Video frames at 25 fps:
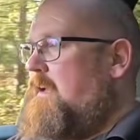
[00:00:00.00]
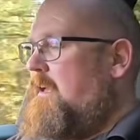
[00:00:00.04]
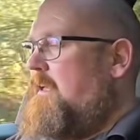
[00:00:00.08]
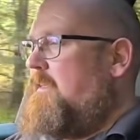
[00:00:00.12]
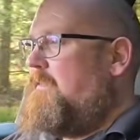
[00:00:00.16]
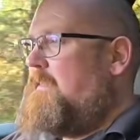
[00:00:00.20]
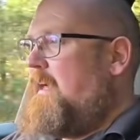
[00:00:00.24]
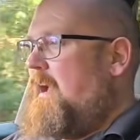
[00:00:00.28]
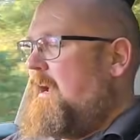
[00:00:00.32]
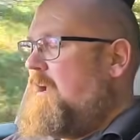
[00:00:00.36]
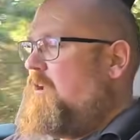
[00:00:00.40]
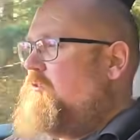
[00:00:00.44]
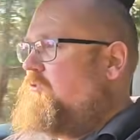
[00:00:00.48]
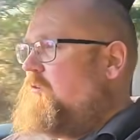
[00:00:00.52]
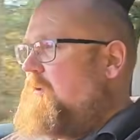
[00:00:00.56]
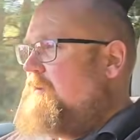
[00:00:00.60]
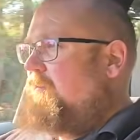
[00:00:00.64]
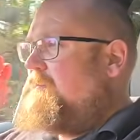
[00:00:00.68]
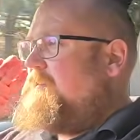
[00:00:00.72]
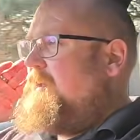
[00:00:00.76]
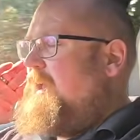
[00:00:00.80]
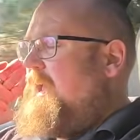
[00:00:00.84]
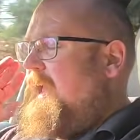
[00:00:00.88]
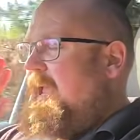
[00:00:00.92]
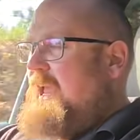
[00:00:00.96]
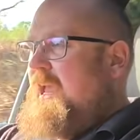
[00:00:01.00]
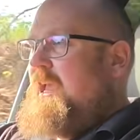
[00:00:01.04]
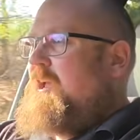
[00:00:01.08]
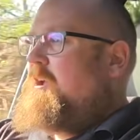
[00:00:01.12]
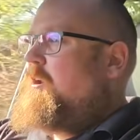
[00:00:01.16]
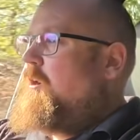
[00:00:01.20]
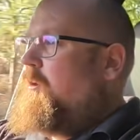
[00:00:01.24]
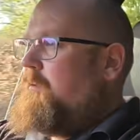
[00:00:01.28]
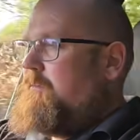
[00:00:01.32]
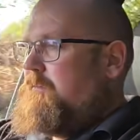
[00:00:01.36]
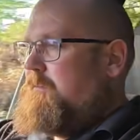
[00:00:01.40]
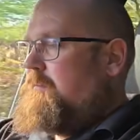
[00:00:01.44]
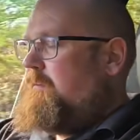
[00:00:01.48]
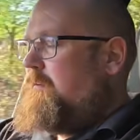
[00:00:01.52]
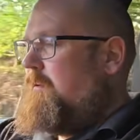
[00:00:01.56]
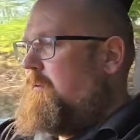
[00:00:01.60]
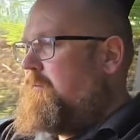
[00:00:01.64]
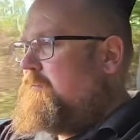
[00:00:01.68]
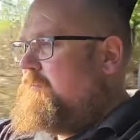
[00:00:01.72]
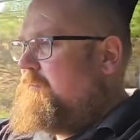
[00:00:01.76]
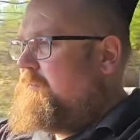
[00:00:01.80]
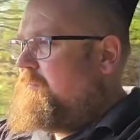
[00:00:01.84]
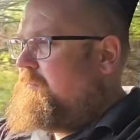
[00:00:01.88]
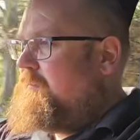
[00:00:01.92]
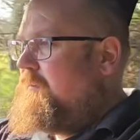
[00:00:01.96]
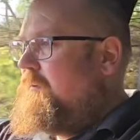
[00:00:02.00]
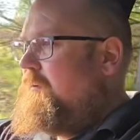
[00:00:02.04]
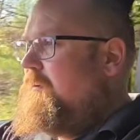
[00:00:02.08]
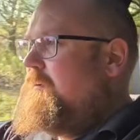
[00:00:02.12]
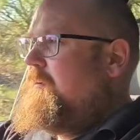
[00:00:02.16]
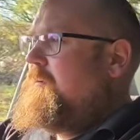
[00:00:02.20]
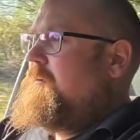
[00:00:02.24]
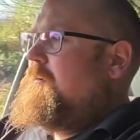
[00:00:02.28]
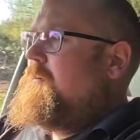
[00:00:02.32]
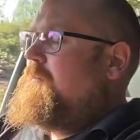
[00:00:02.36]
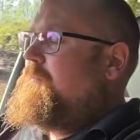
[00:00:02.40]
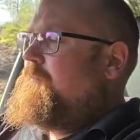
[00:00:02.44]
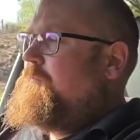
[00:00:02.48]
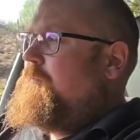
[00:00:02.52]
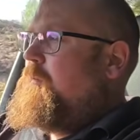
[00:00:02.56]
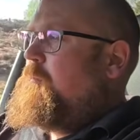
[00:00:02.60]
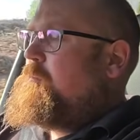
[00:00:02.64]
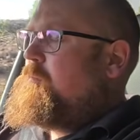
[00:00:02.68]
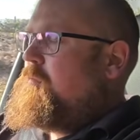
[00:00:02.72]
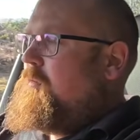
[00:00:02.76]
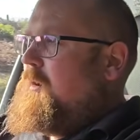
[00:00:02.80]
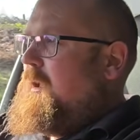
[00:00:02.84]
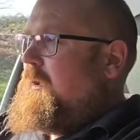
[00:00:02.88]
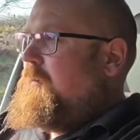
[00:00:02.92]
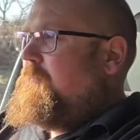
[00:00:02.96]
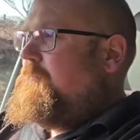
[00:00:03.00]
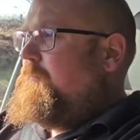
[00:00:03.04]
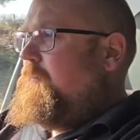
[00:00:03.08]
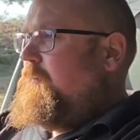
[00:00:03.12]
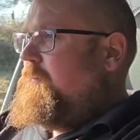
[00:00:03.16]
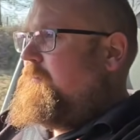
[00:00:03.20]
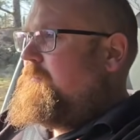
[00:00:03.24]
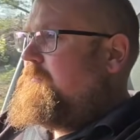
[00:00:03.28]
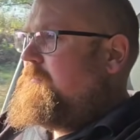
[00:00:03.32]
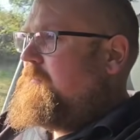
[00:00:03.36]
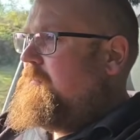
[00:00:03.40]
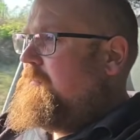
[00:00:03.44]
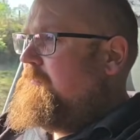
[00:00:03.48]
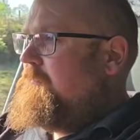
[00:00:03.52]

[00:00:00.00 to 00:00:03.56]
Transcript: that could just eat continents for breakfast.